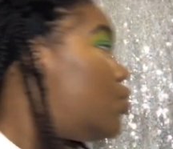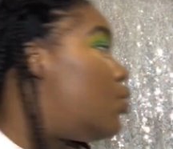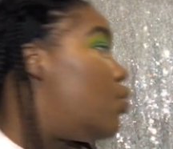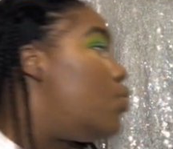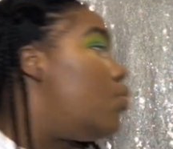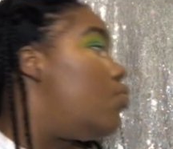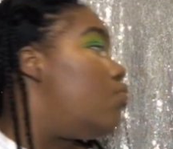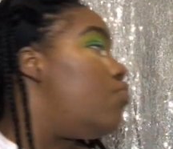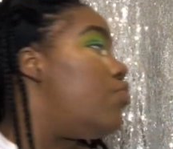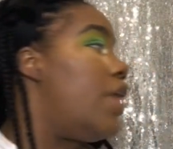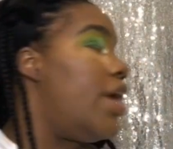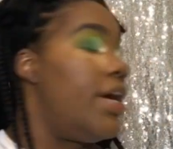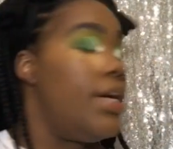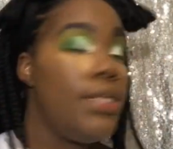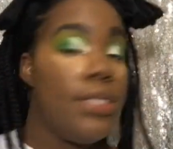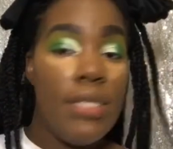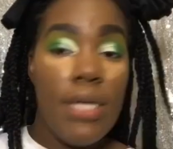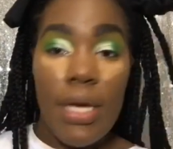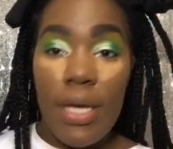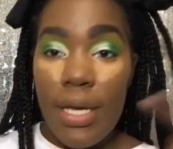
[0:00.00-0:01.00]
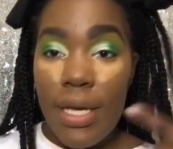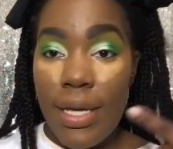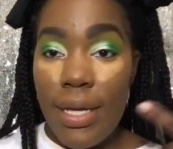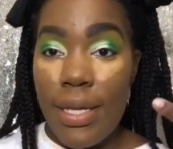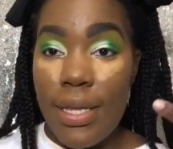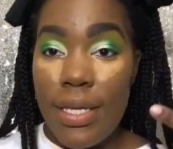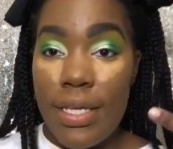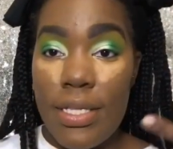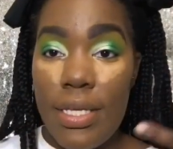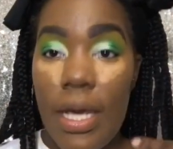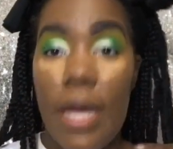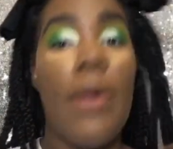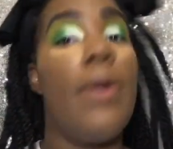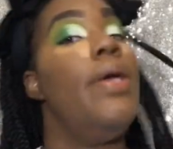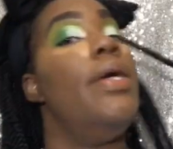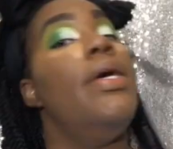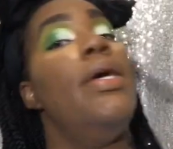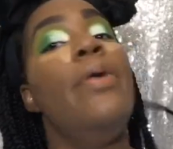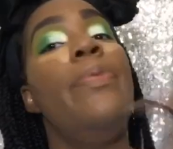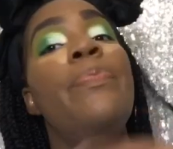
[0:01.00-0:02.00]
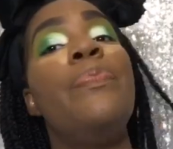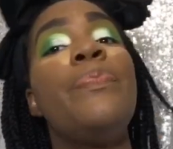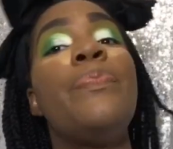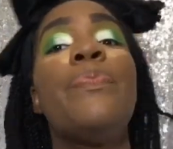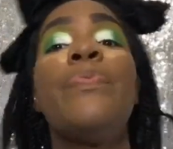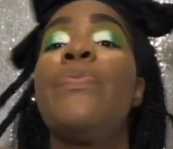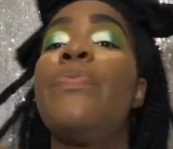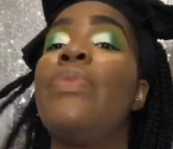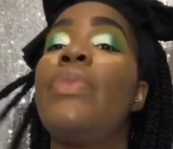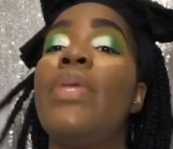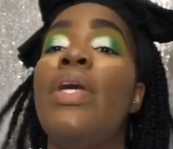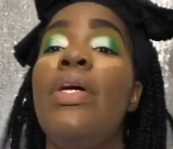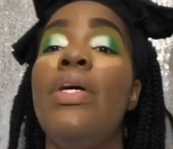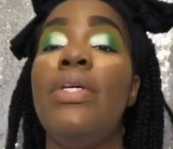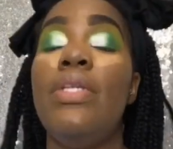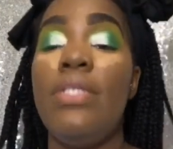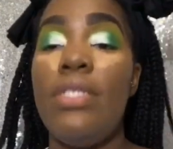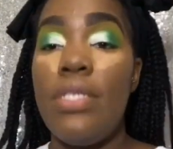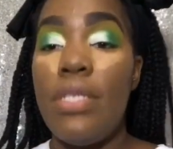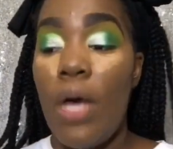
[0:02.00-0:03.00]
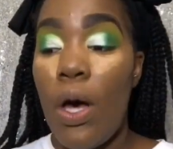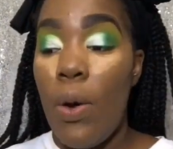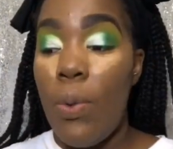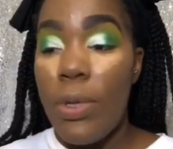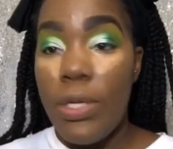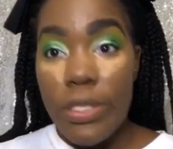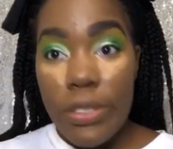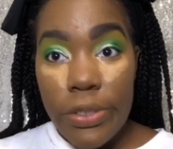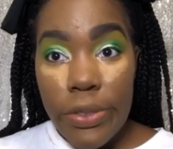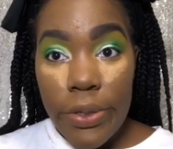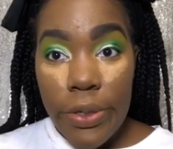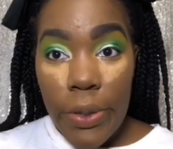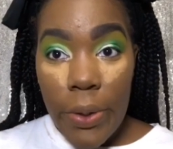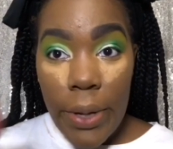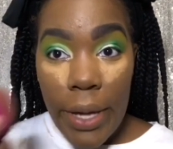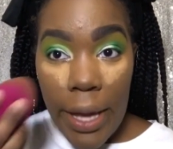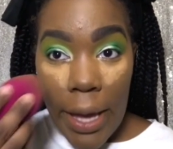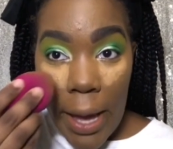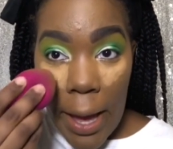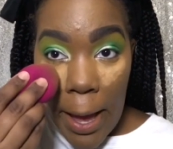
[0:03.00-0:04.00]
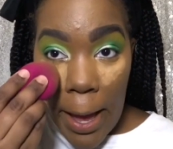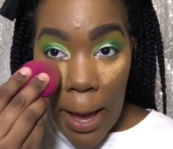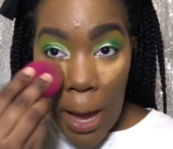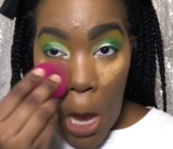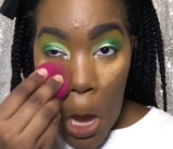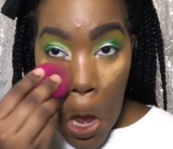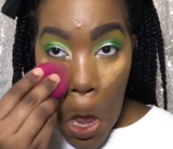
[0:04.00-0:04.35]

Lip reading: right in this area. So we're just going to go ahead and